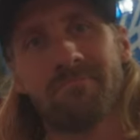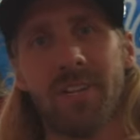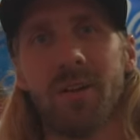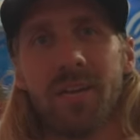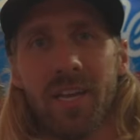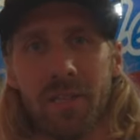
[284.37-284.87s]
you
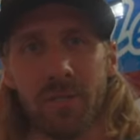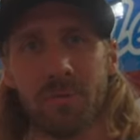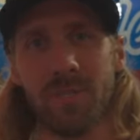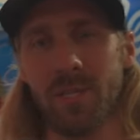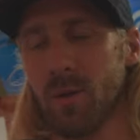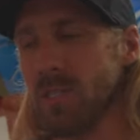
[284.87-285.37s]
know, get those
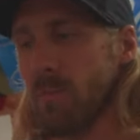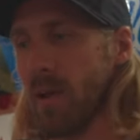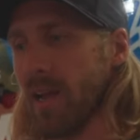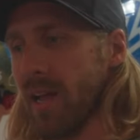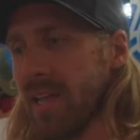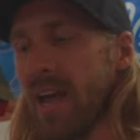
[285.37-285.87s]
results.
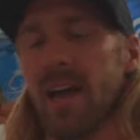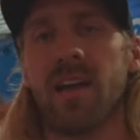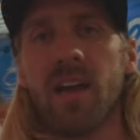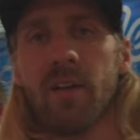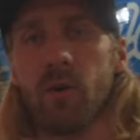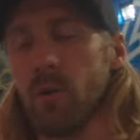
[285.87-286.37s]
But yeah,
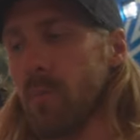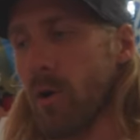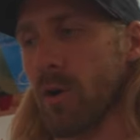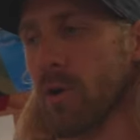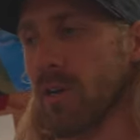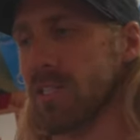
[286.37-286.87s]
I rode
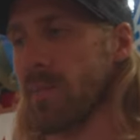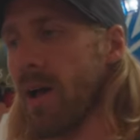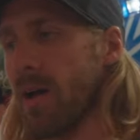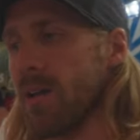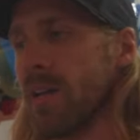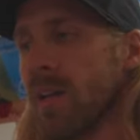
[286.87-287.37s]
motocross
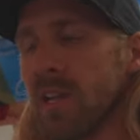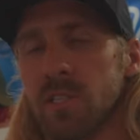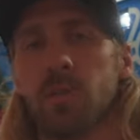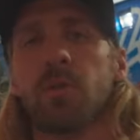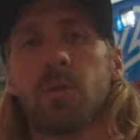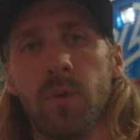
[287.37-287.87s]
about
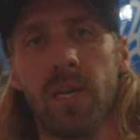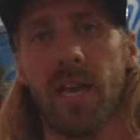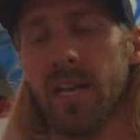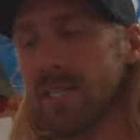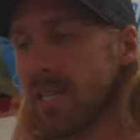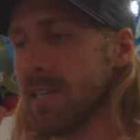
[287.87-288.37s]
2-3
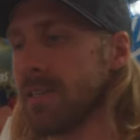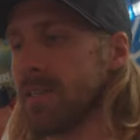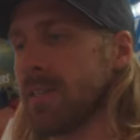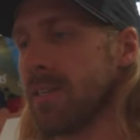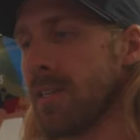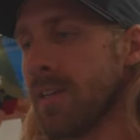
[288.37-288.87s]
days.
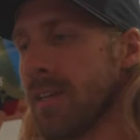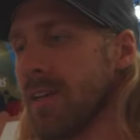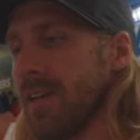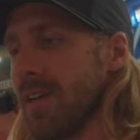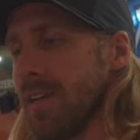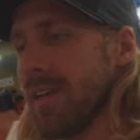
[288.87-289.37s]

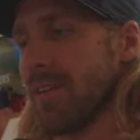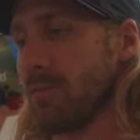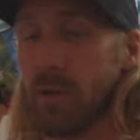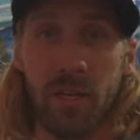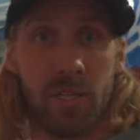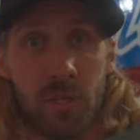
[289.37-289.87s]

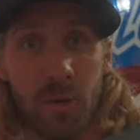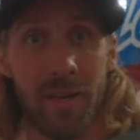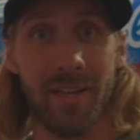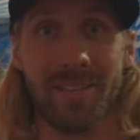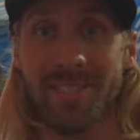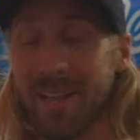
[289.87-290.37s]
Really enjoyed
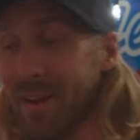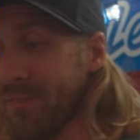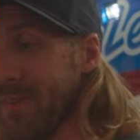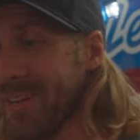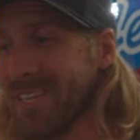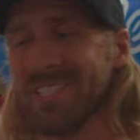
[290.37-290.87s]
it. It was a lot of
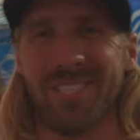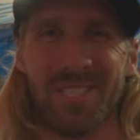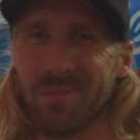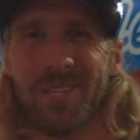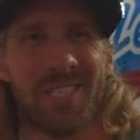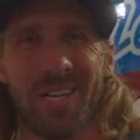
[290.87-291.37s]
fun just to
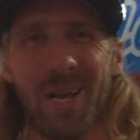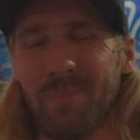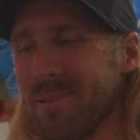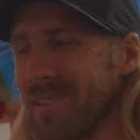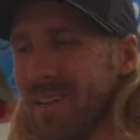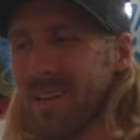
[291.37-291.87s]
switch it up.
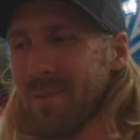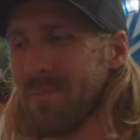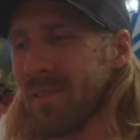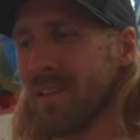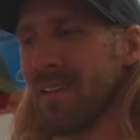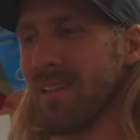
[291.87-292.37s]

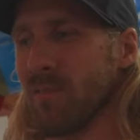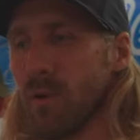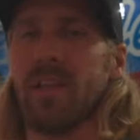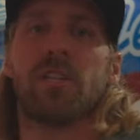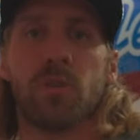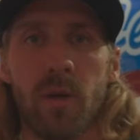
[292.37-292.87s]

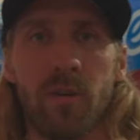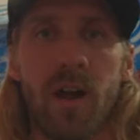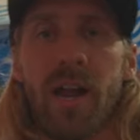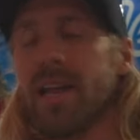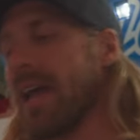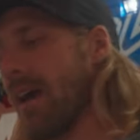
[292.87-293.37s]
Really enjoy
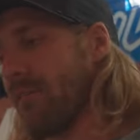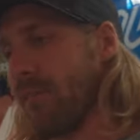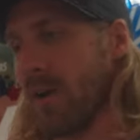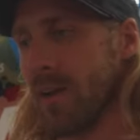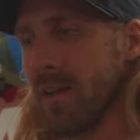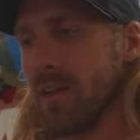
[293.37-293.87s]
riding, have
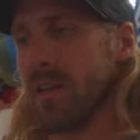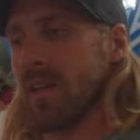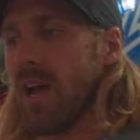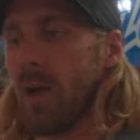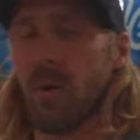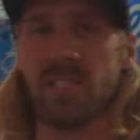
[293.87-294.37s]
fun.
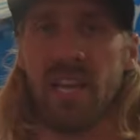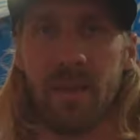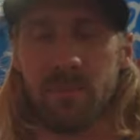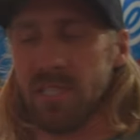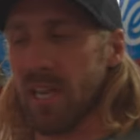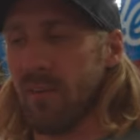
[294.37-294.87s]
I went to
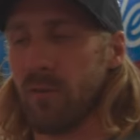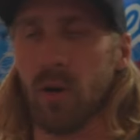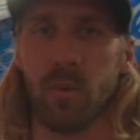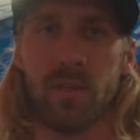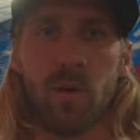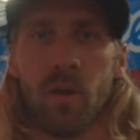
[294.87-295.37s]
MTF,
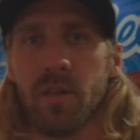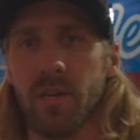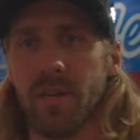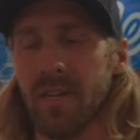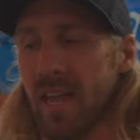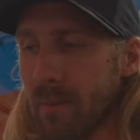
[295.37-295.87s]
rode with all
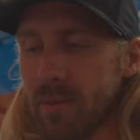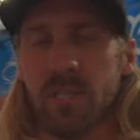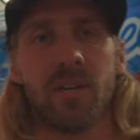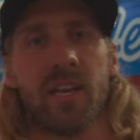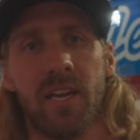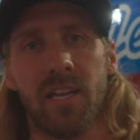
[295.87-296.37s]
the
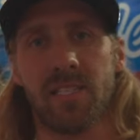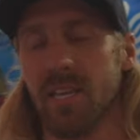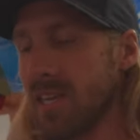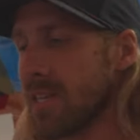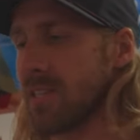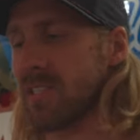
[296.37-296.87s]
amateur kids,
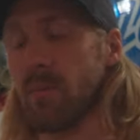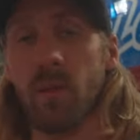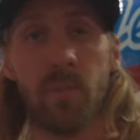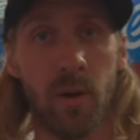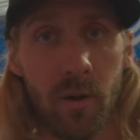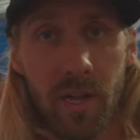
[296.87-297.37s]
some of
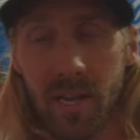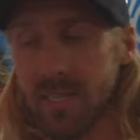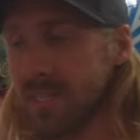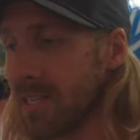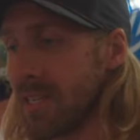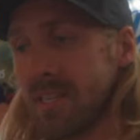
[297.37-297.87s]
the pro
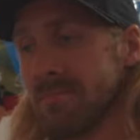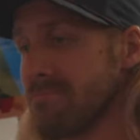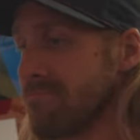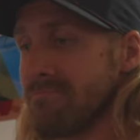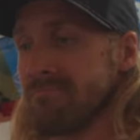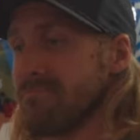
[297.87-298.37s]
kids.
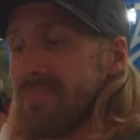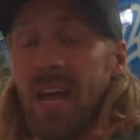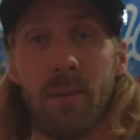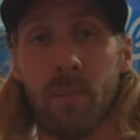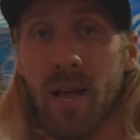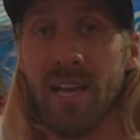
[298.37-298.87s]

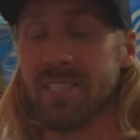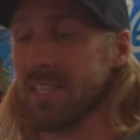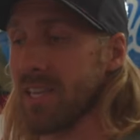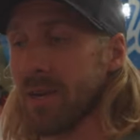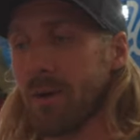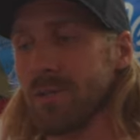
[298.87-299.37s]
Had a blast.
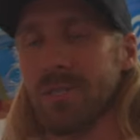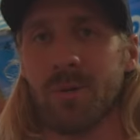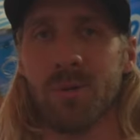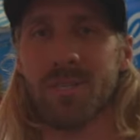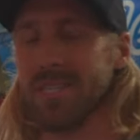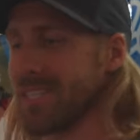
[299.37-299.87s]
It's like old
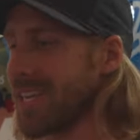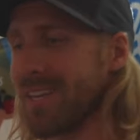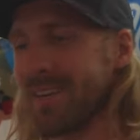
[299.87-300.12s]
school, just